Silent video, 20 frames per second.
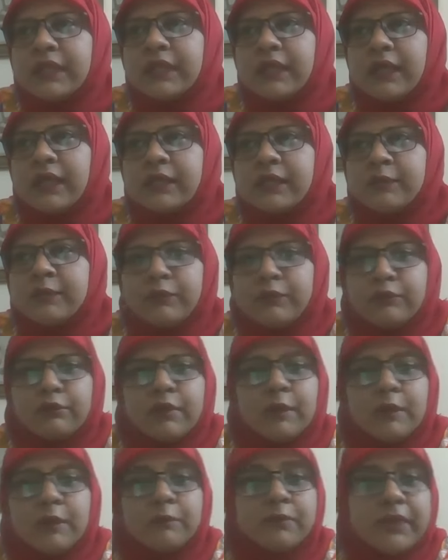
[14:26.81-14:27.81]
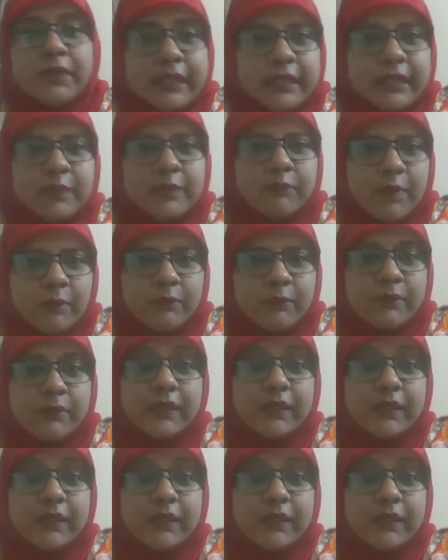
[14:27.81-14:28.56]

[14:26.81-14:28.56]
are unable to complete the paper.